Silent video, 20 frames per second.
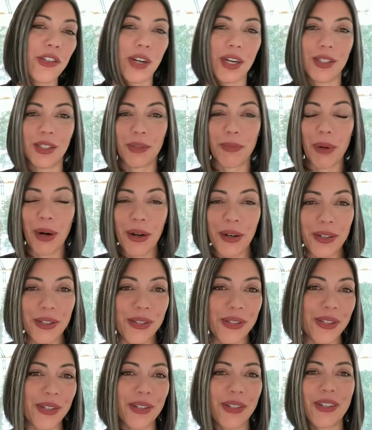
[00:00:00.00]

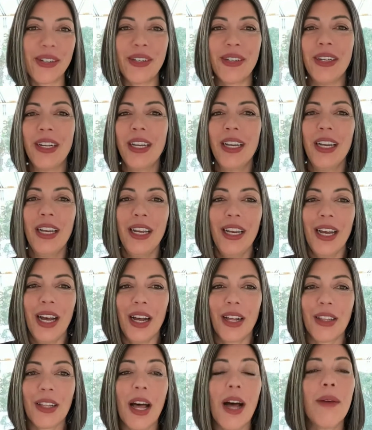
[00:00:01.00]
transpersonal,
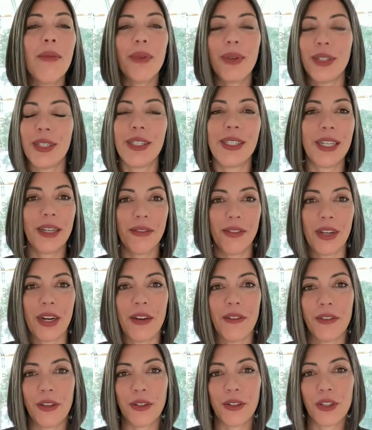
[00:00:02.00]
a lot more stuff that I
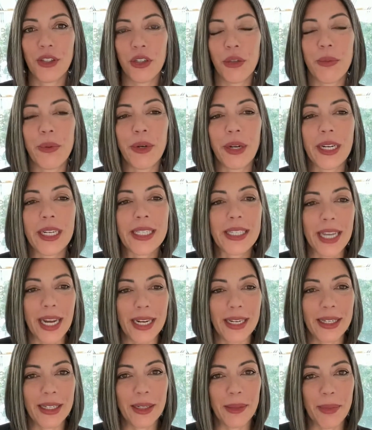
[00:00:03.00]
felt super
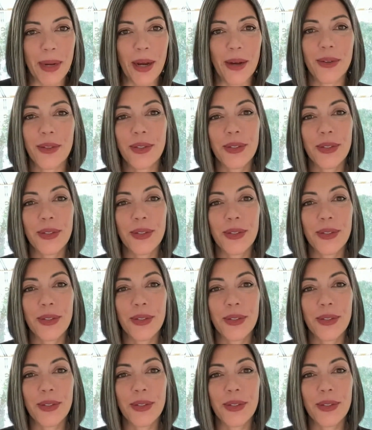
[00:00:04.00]
excited about.